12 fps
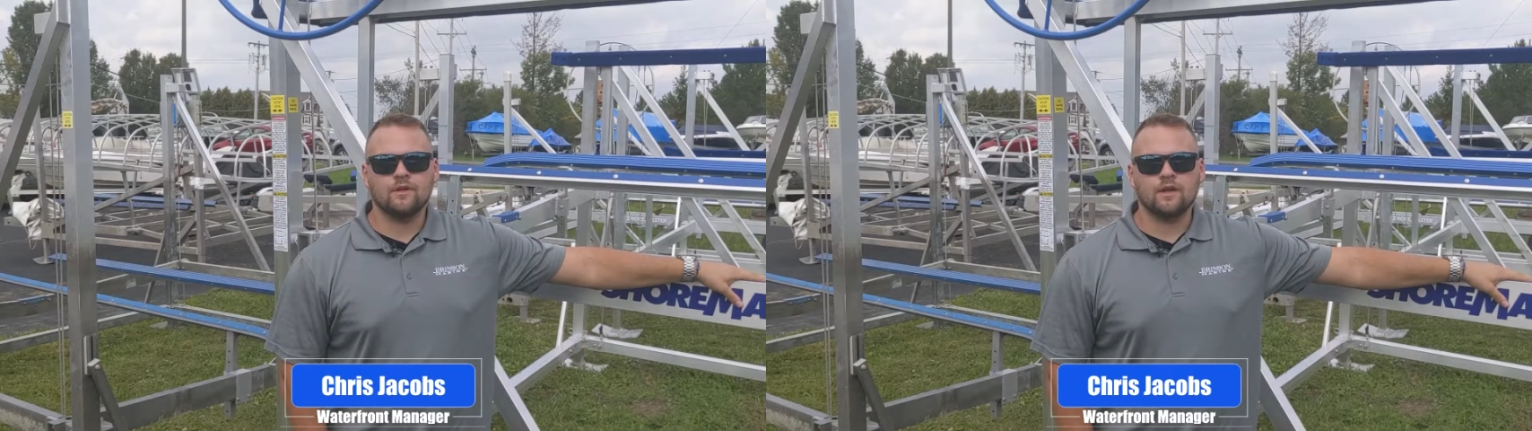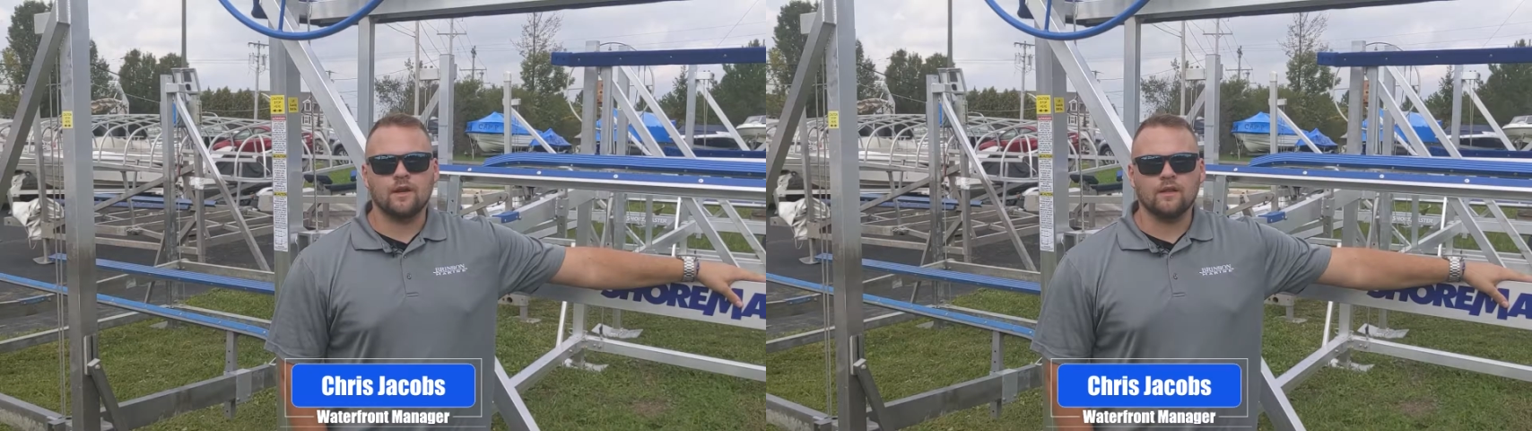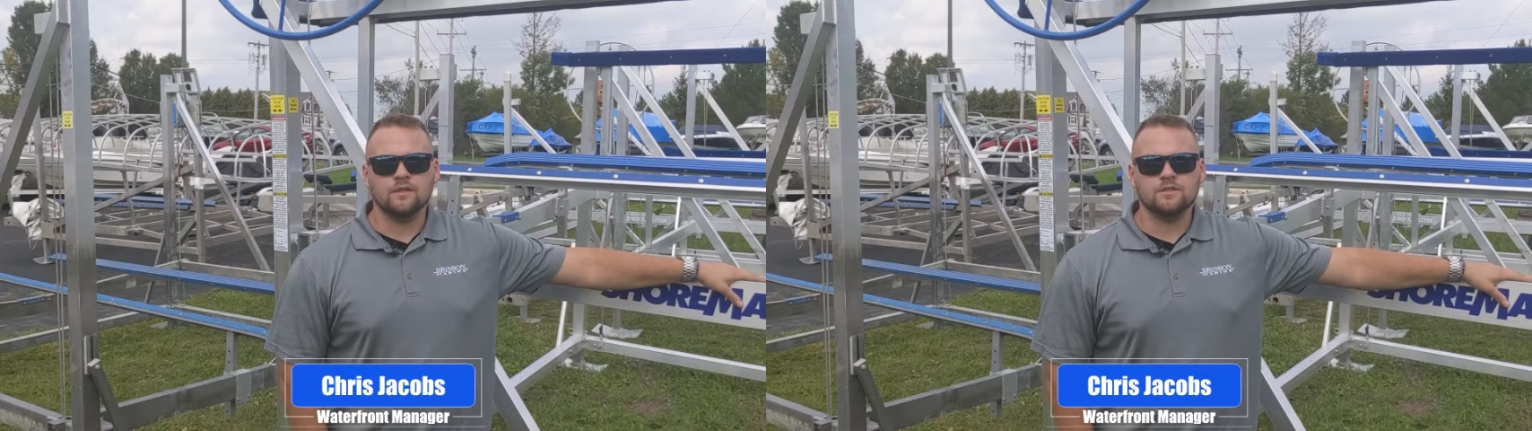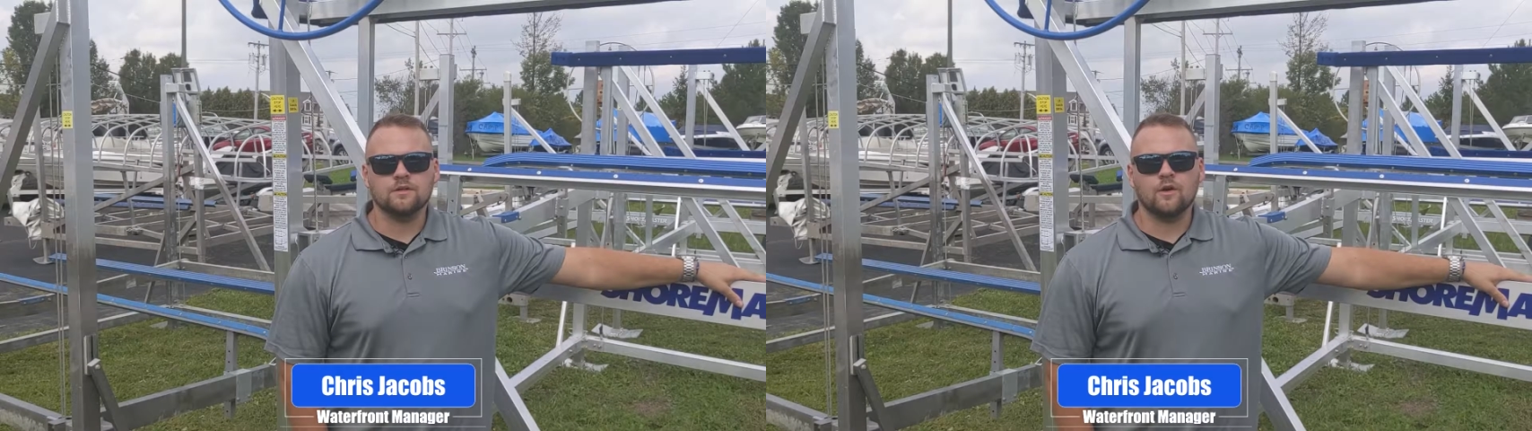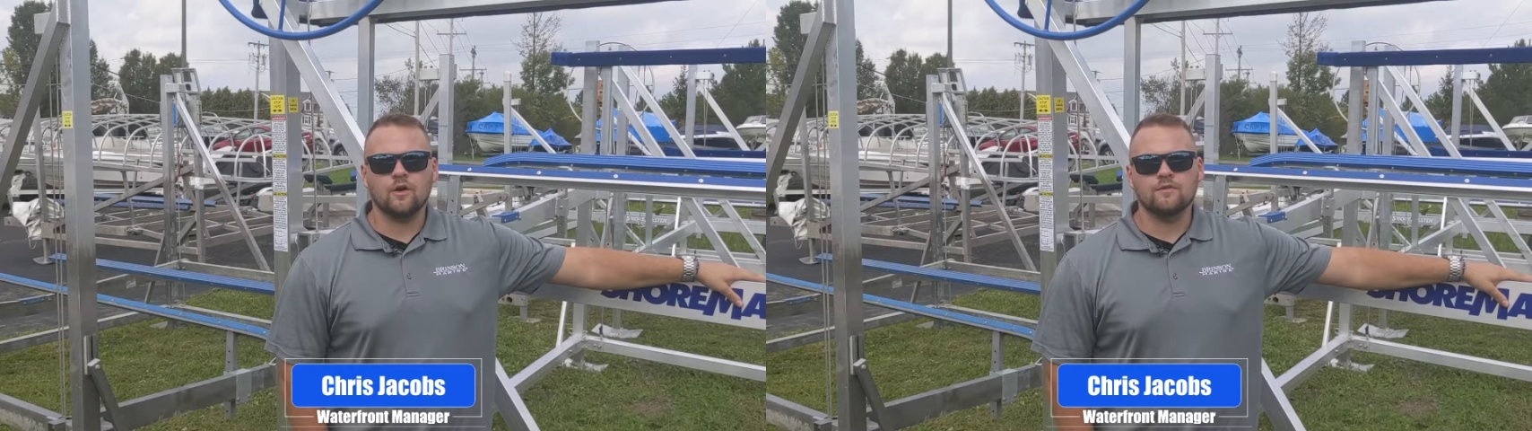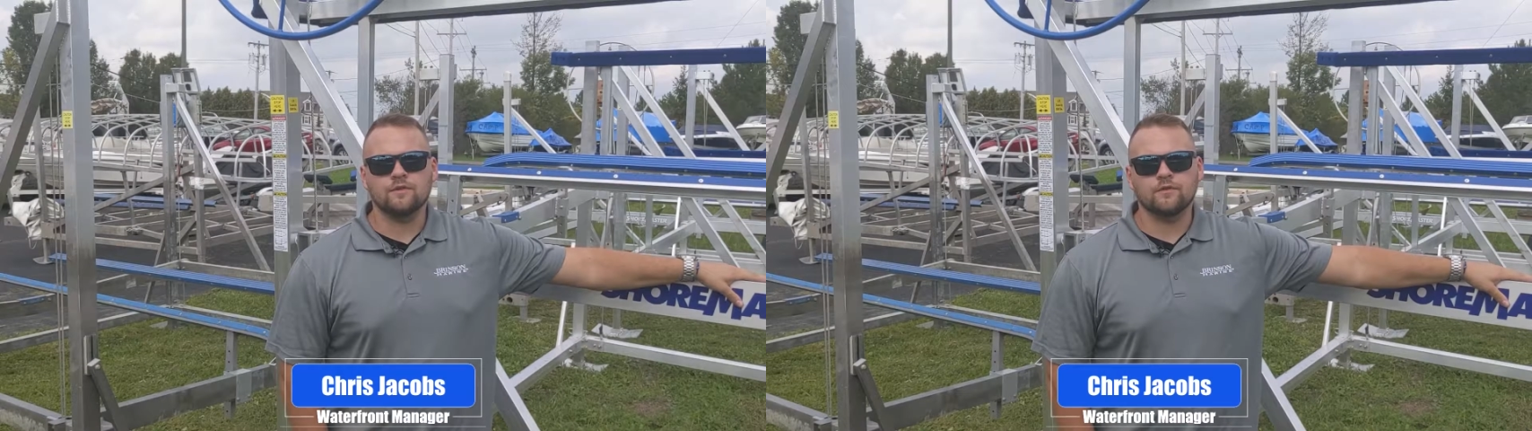and I'd like to go
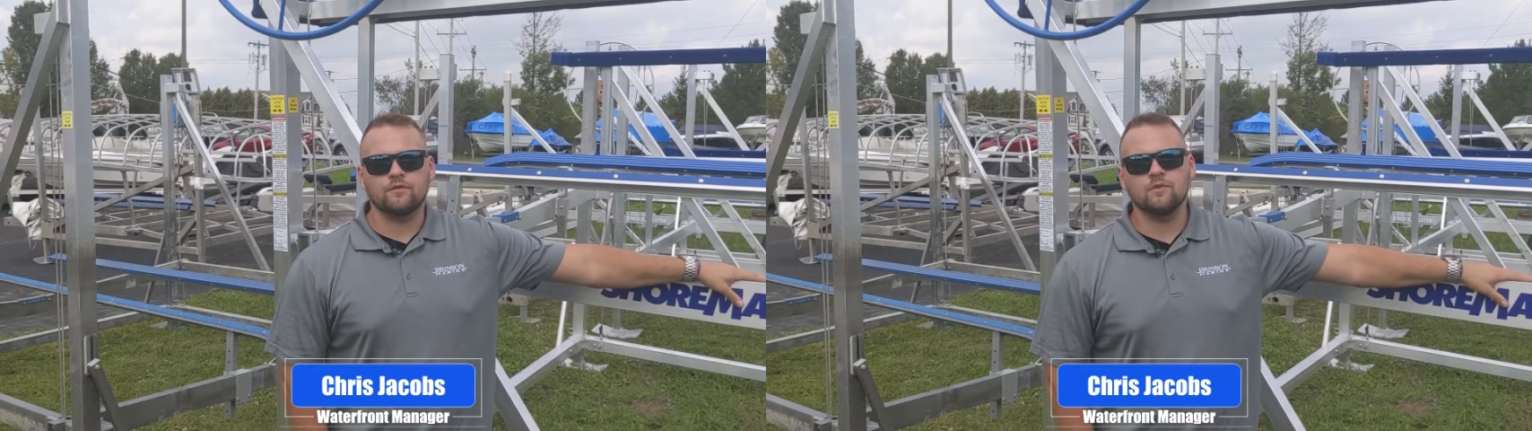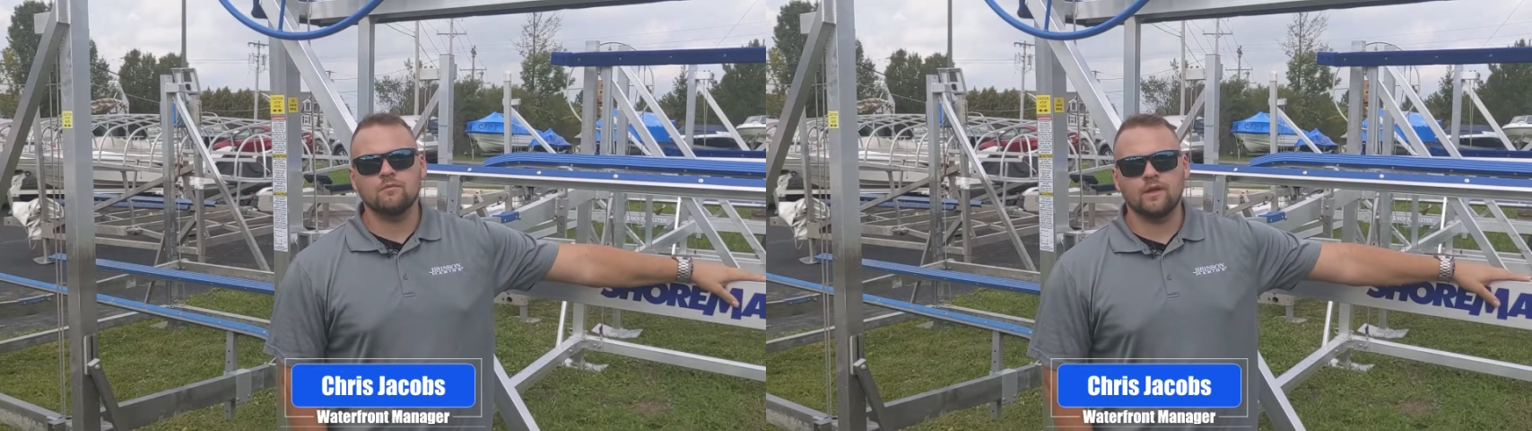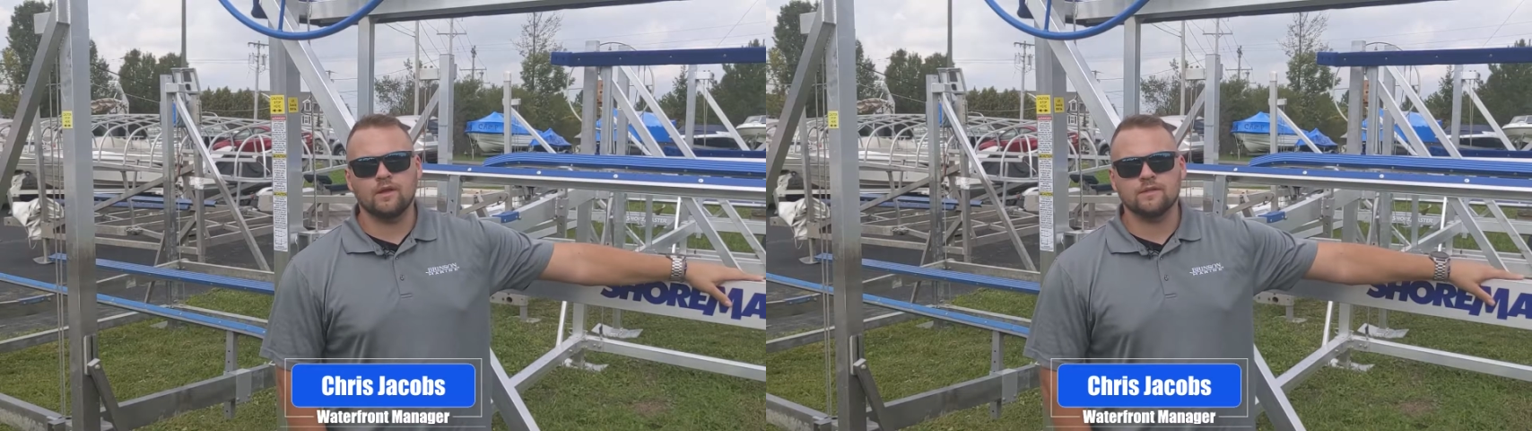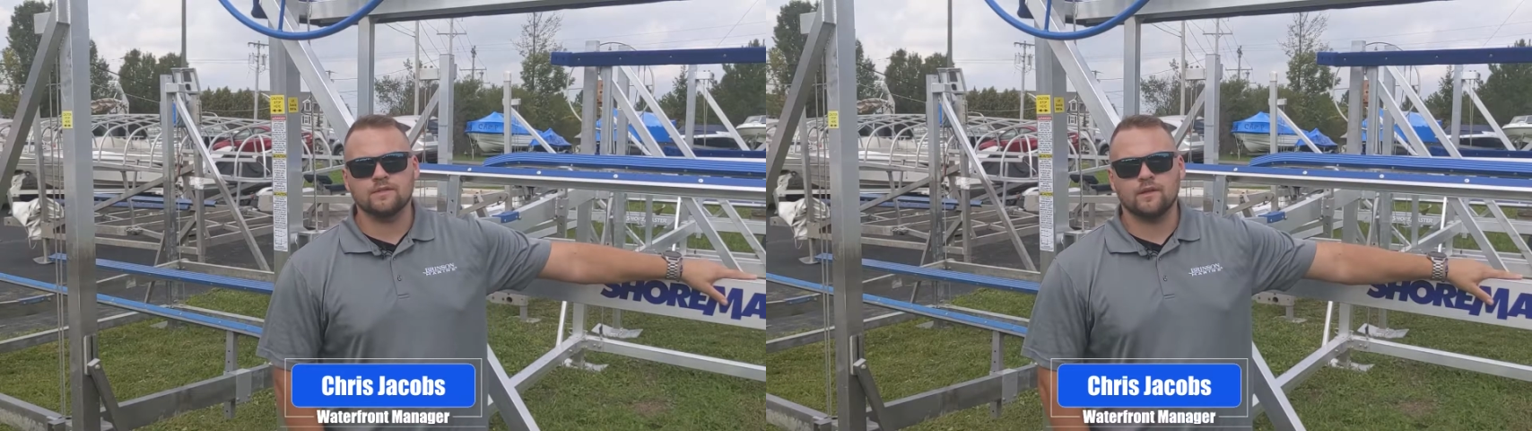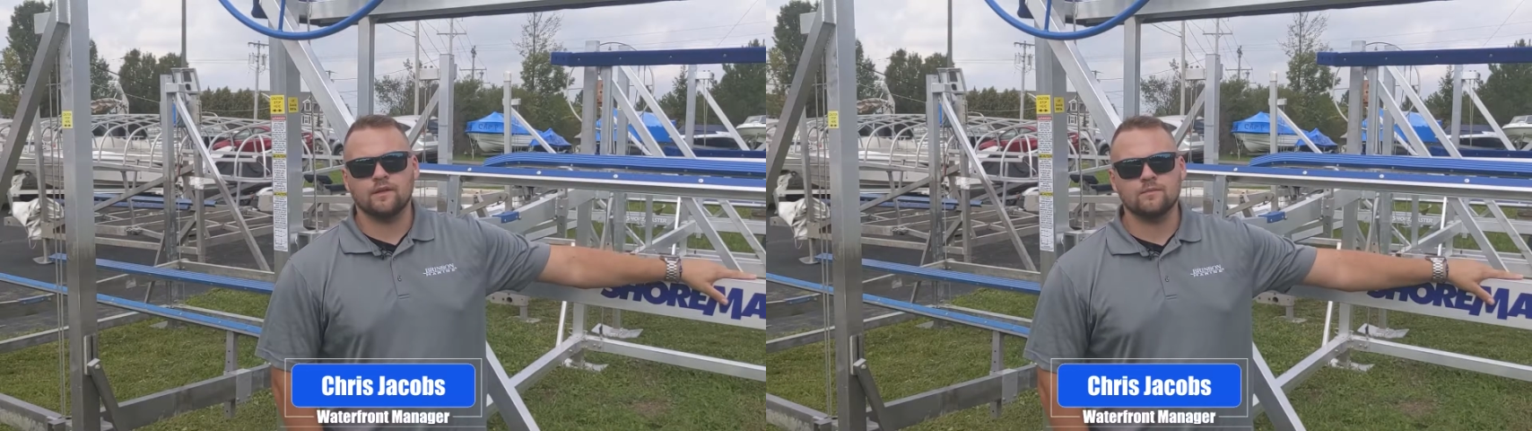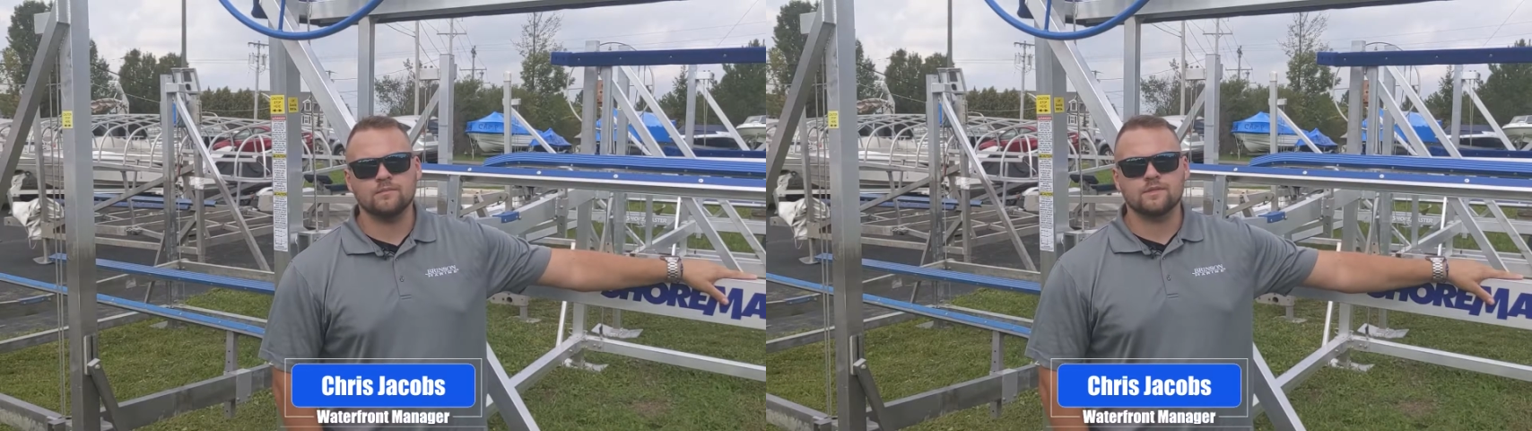over a few maintenance
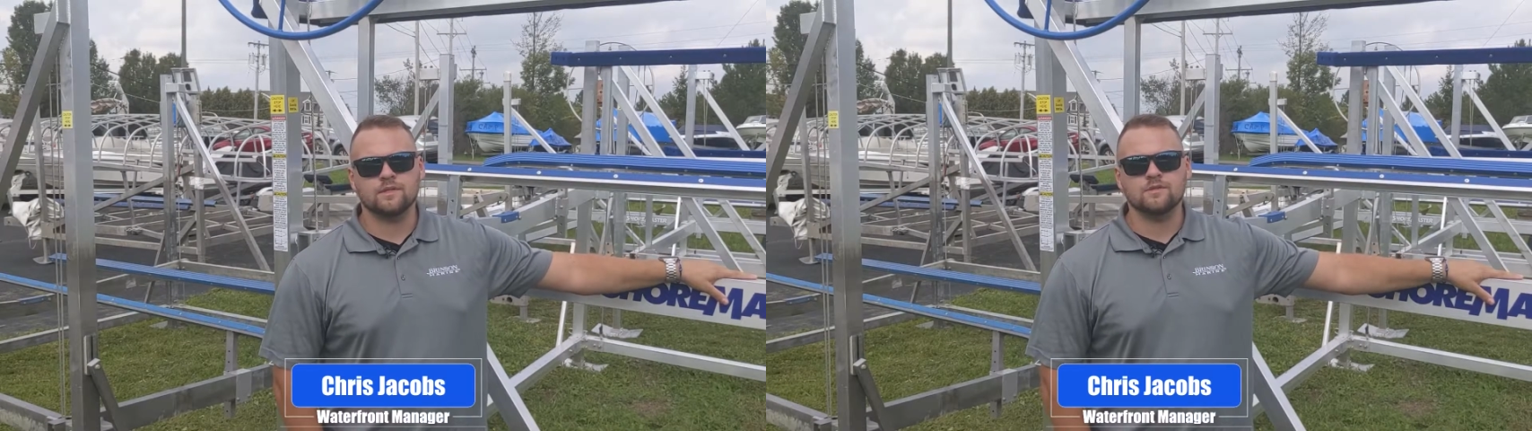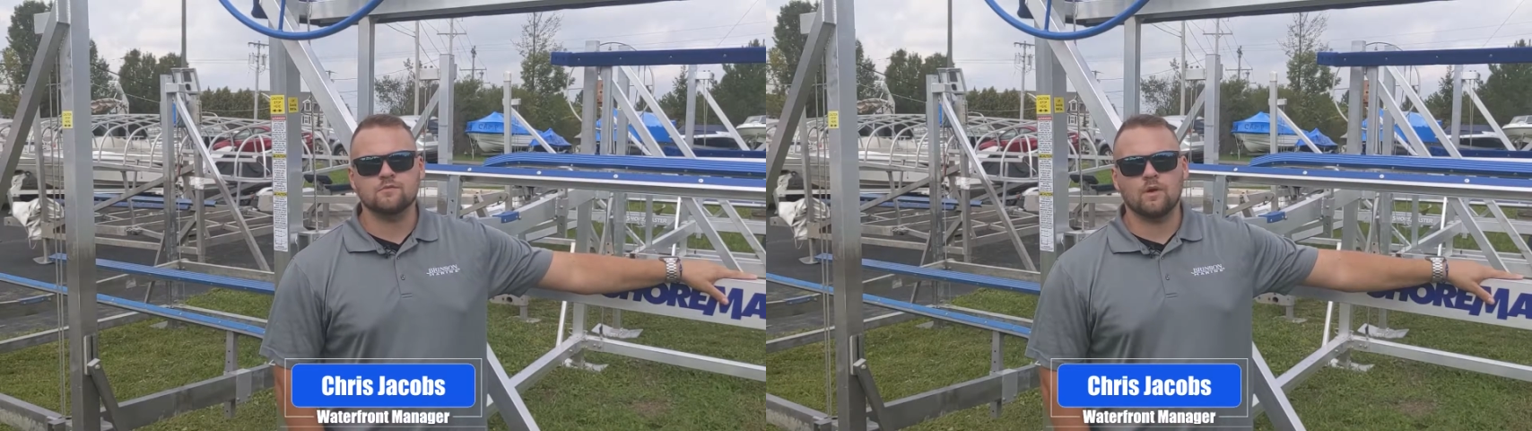items as